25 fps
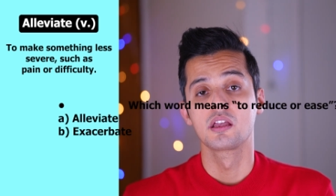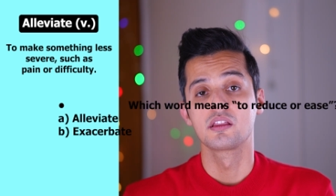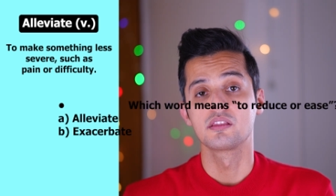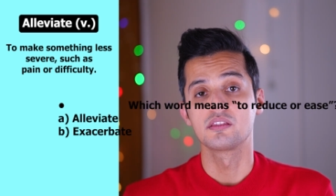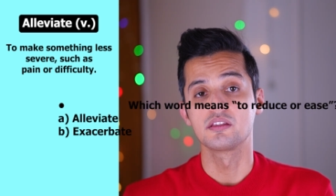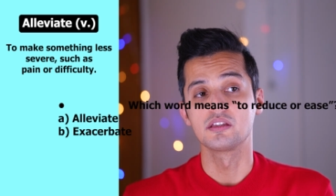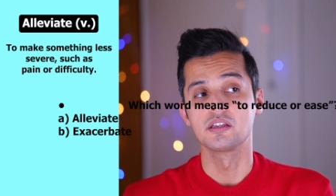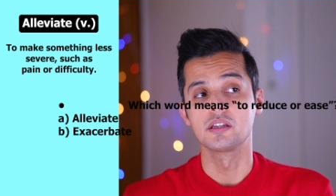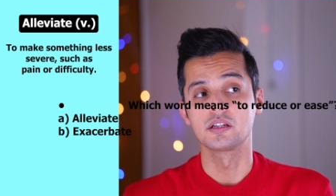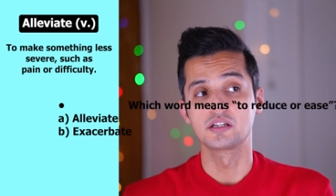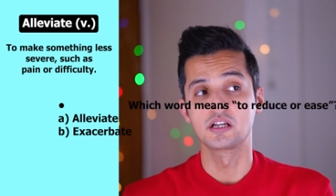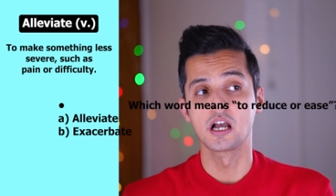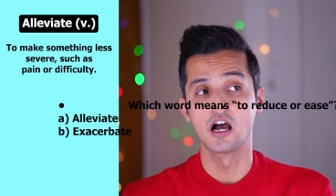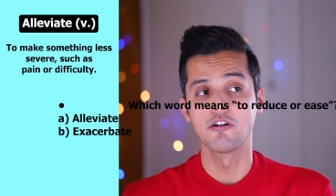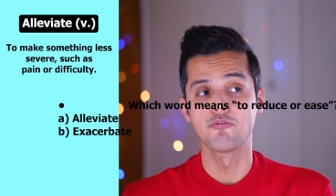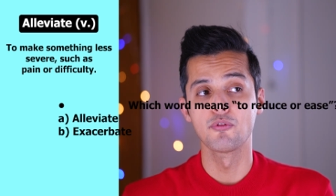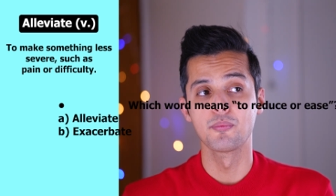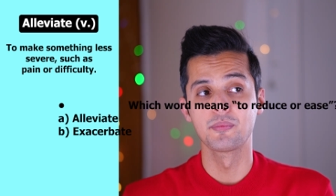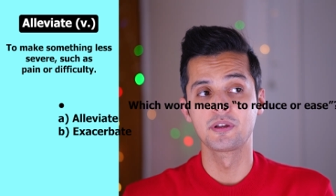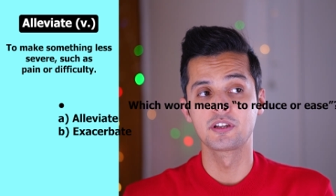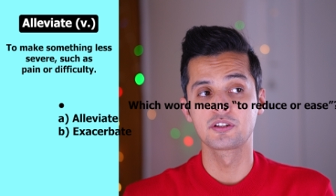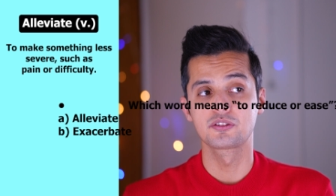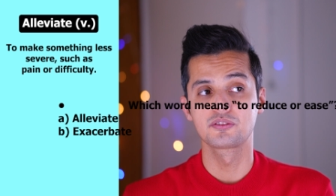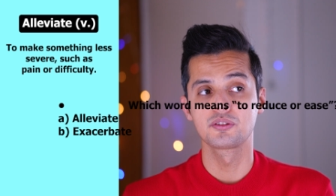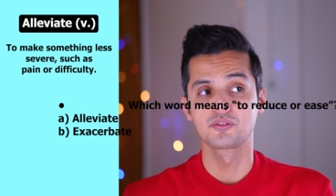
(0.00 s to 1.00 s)
The
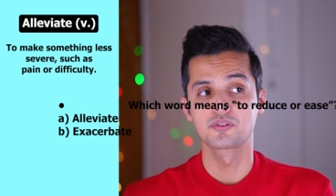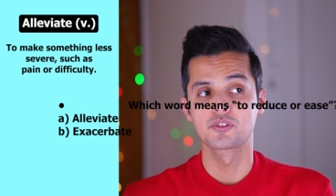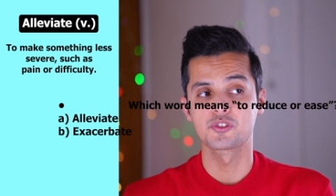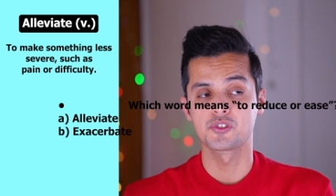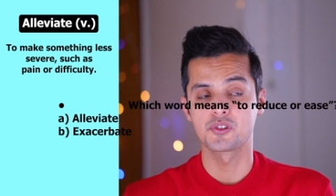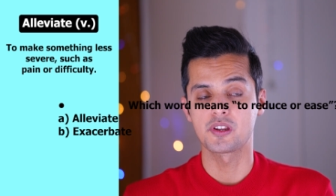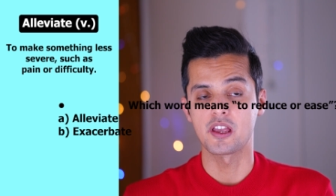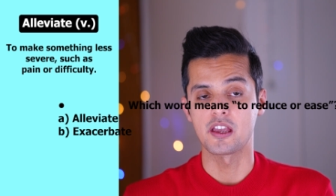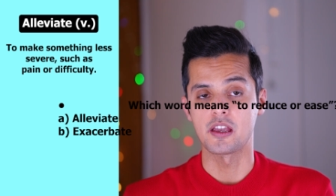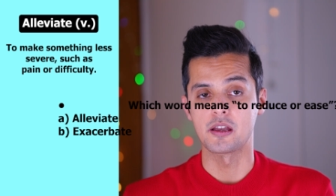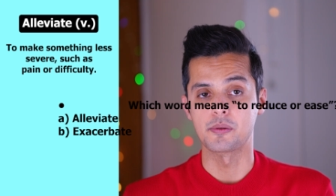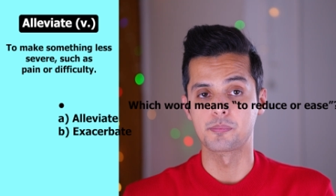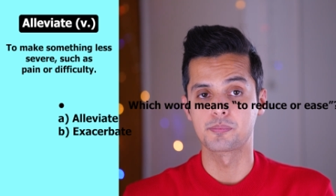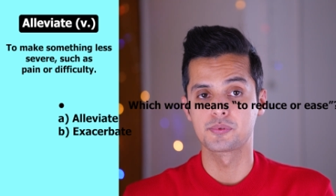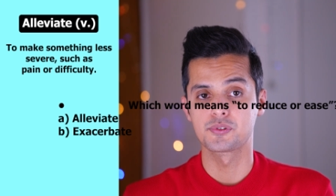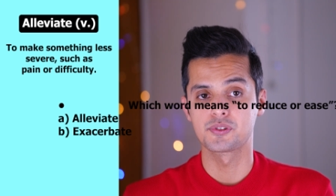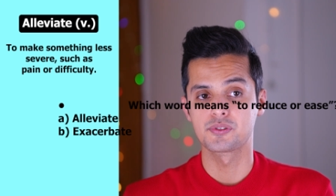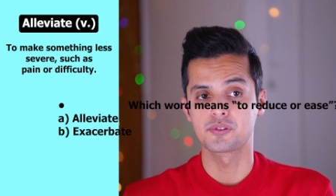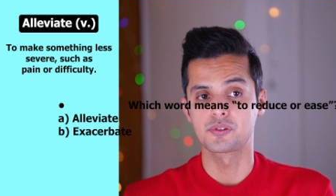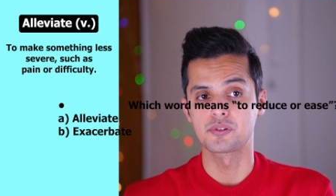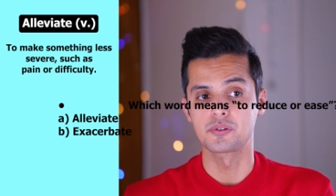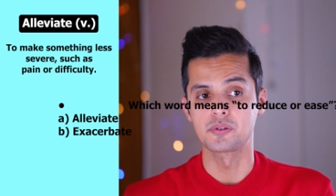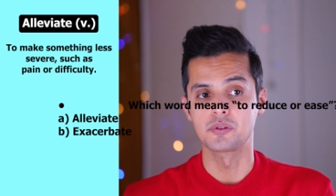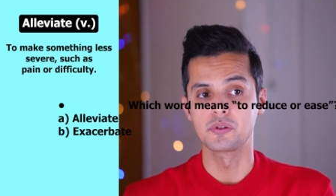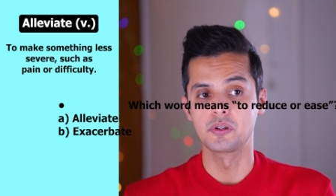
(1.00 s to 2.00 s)
government took steps
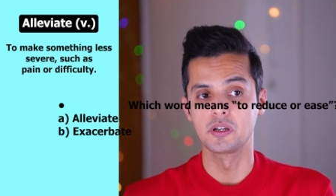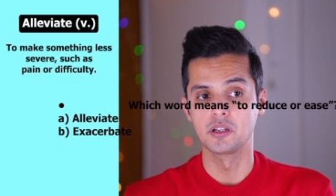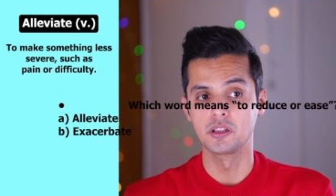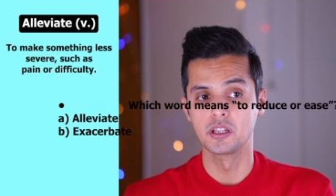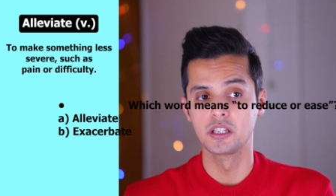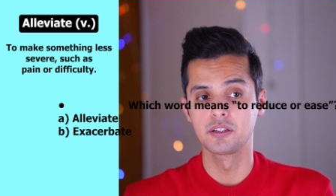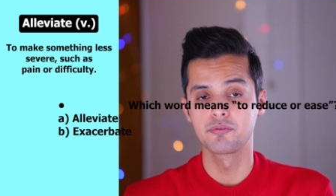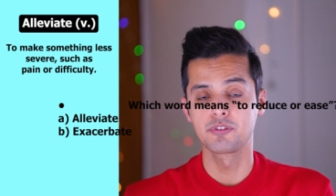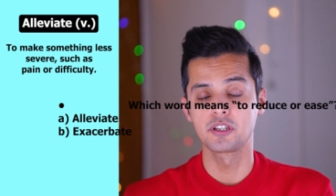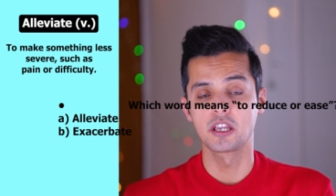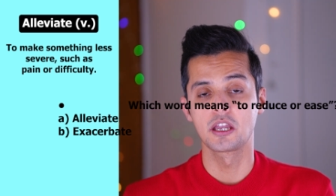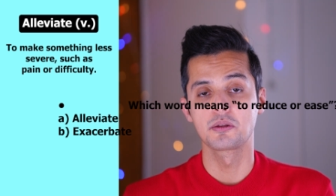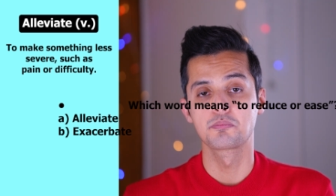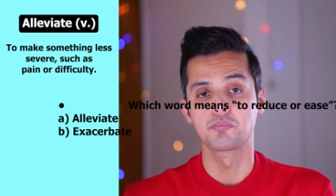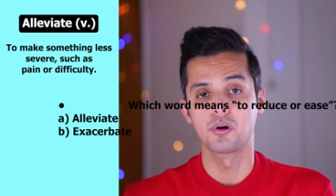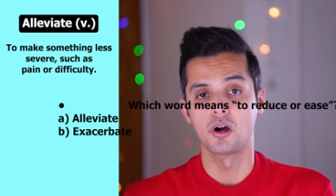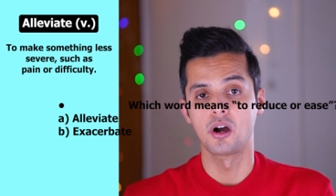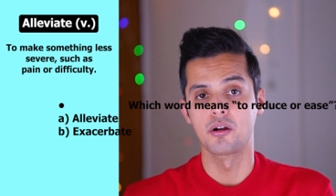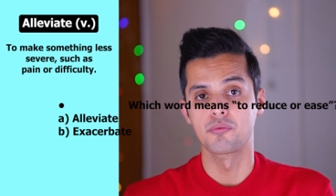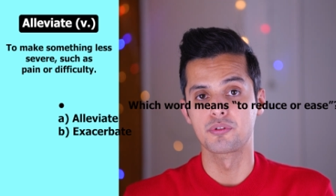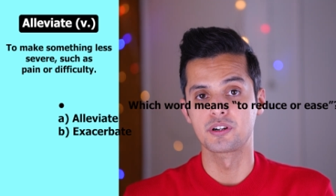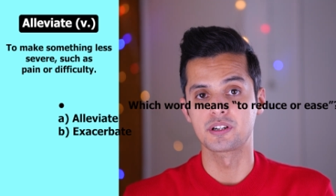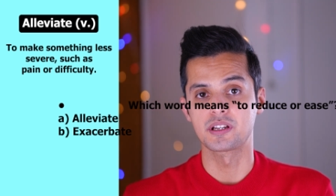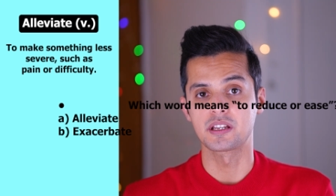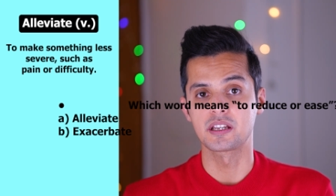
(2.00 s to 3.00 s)
to alleviate
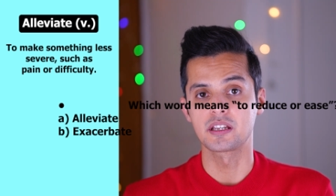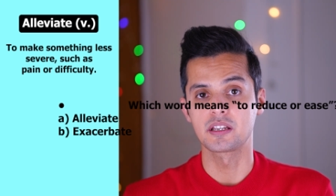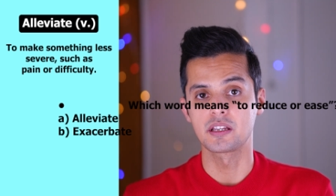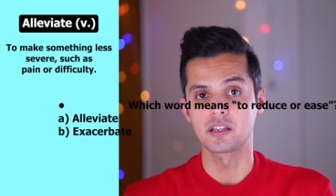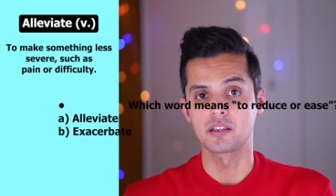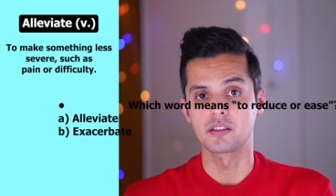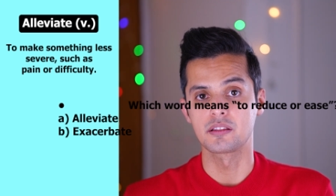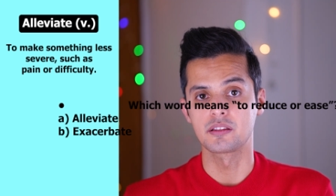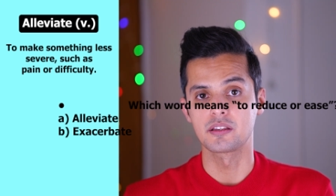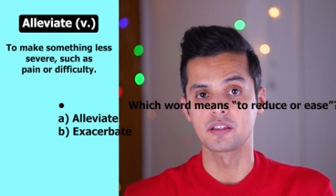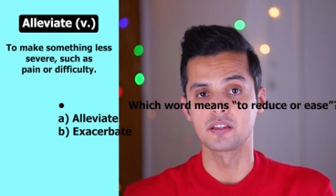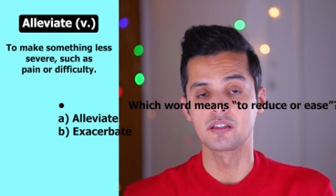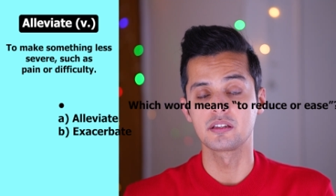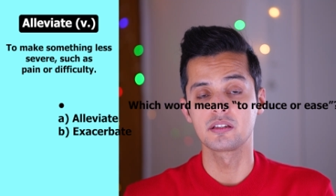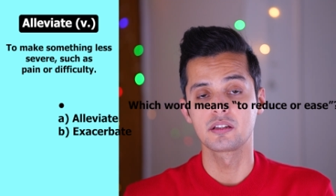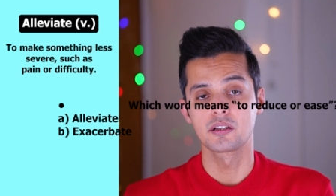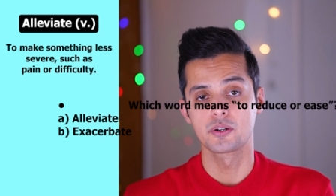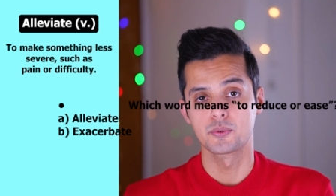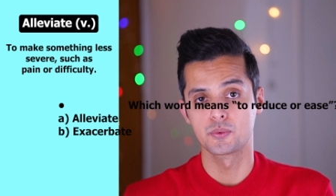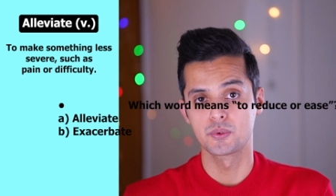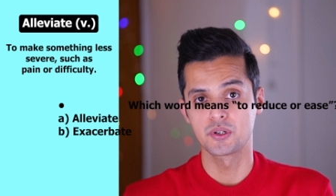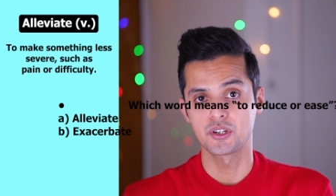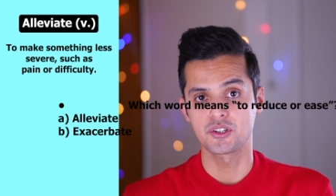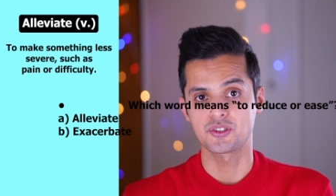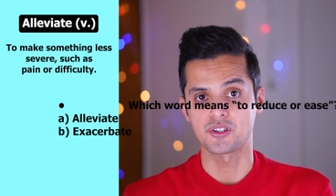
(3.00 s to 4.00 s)
poverty in the
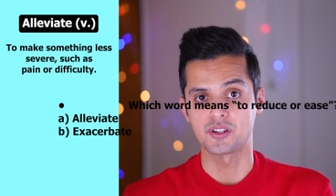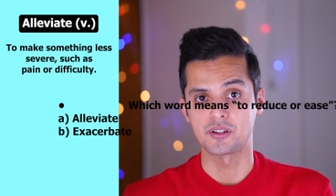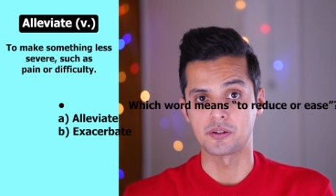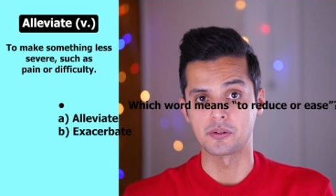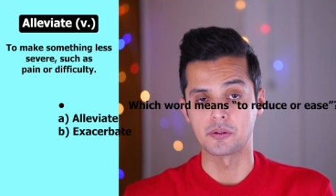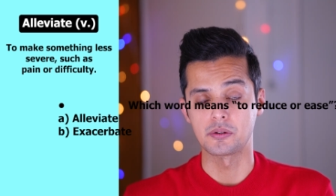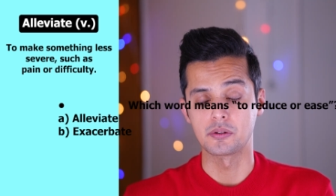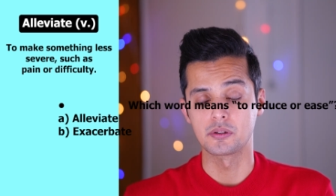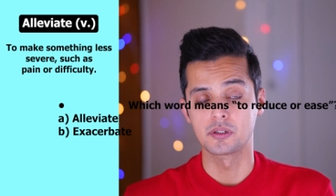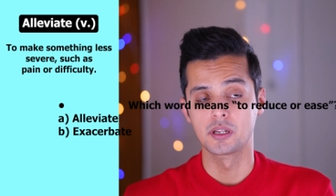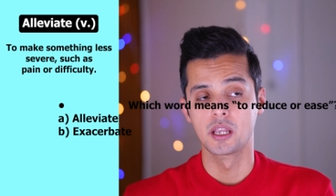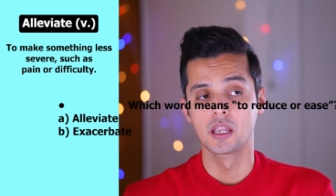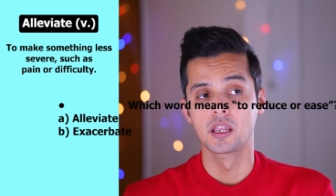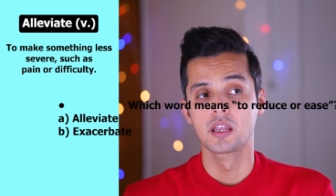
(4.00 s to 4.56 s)
region.